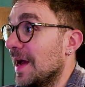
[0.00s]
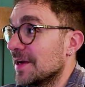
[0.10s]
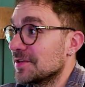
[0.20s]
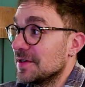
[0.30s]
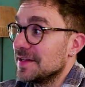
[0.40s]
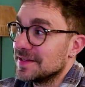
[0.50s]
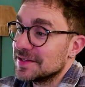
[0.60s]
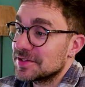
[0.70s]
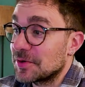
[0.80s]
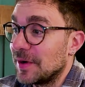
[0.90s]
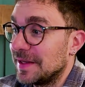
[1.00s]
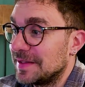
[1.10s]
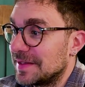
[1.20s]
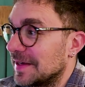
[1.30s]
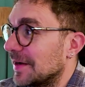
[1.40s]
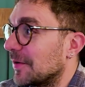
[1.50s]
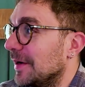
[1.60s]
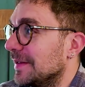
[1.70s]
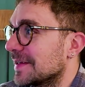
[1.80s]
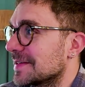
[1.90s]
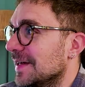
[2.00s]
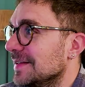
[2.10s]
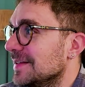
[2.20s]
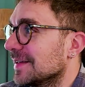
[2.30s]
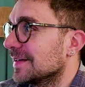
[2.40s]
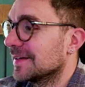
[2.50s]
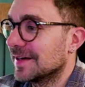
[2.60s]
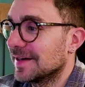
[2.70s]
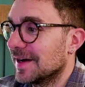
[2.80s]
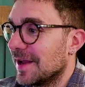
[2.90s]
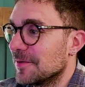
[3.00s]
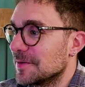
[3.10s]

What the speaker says: Actually, it is quite exciting, I would